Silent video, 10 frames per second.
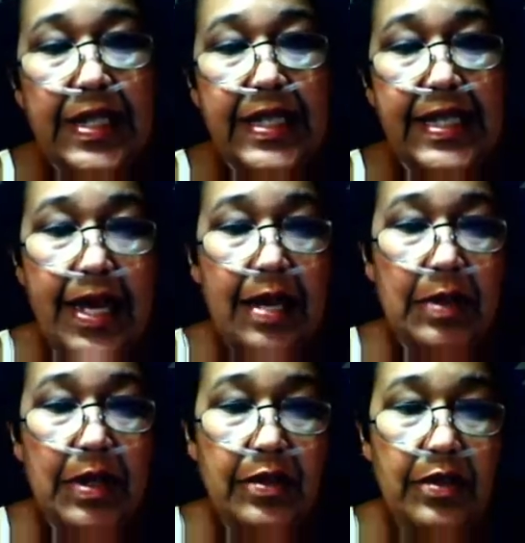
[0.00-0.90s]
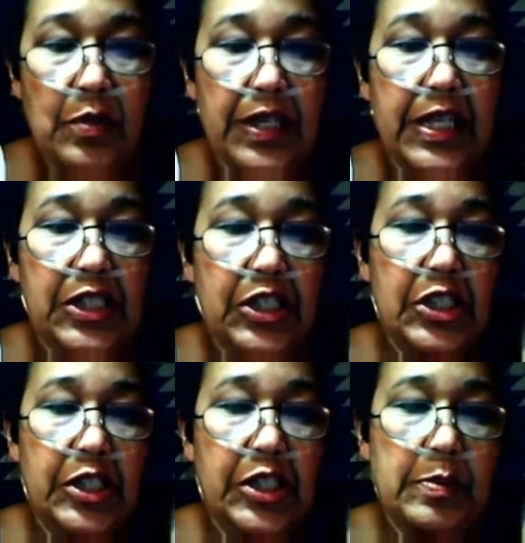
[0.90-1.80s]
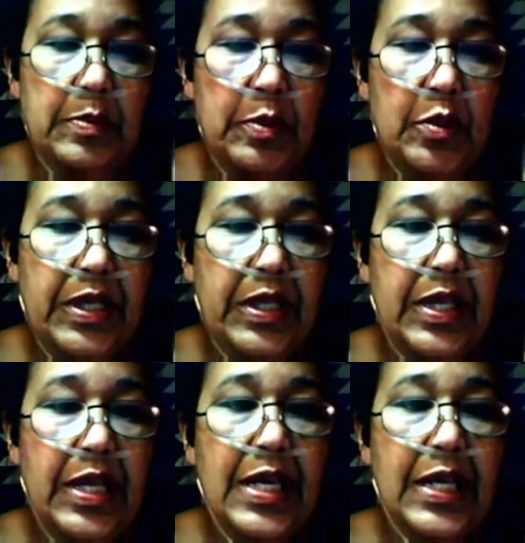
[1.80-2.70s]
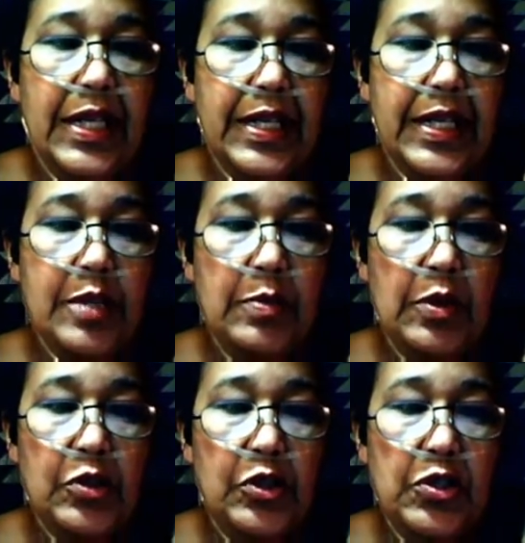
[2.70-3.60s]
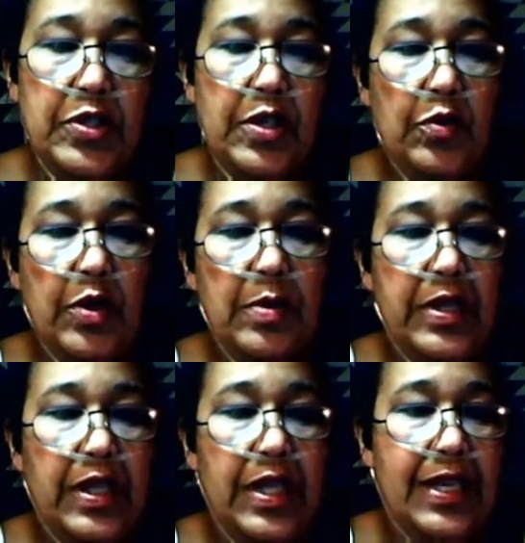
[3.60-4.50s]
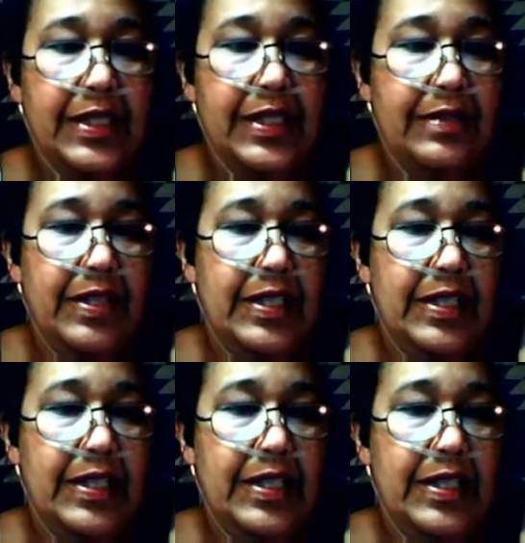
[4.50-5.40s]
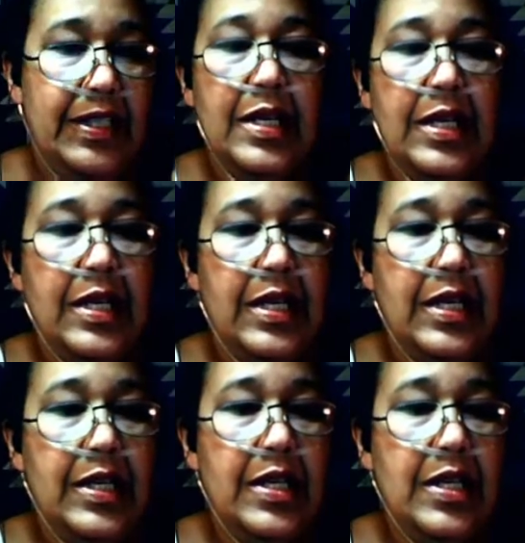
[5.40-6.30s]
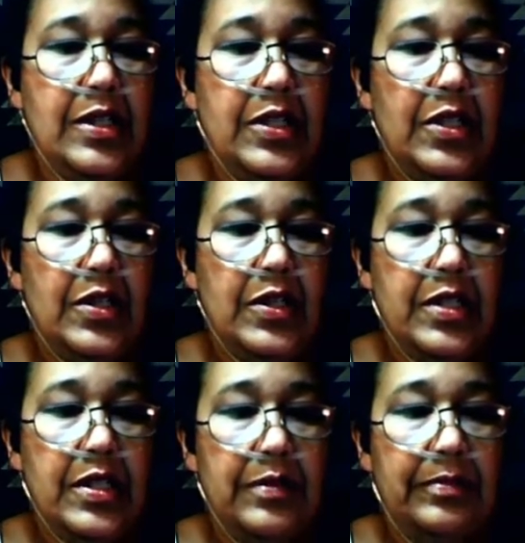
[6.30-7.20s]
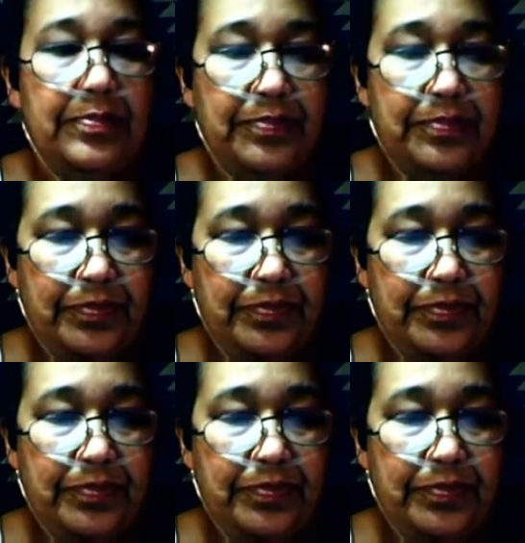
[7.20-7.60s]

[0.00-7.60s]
to examine the relationships between lead exposures and criminal activities in young adults.